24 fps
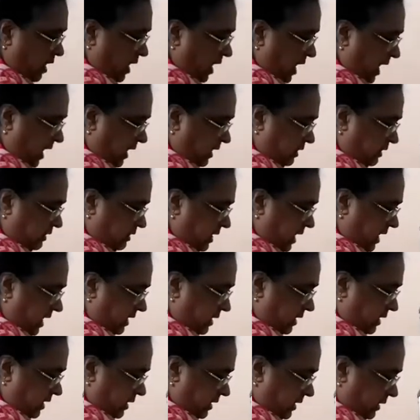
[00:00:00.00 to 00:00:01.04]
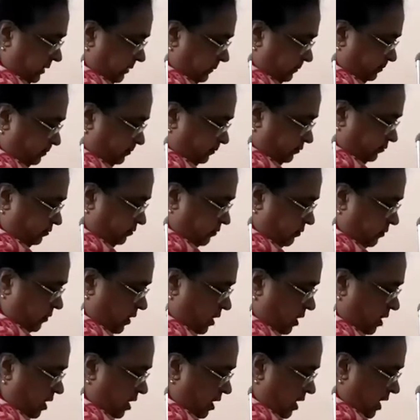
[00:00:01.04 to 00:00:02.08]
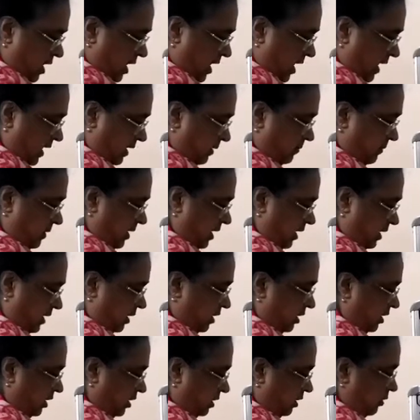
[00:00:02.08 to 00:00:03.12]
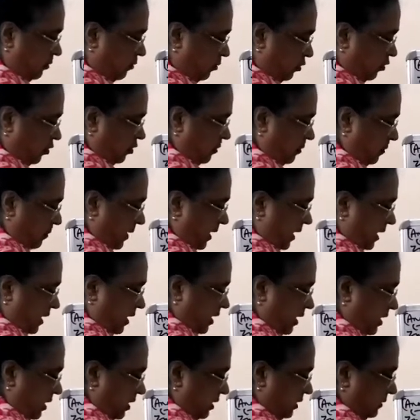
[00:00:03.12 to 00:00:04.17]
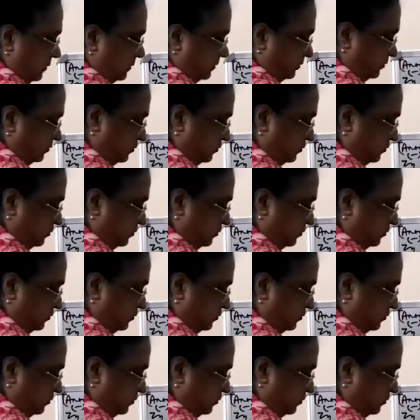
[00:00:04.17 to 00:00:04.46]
and then I make it little more bigger,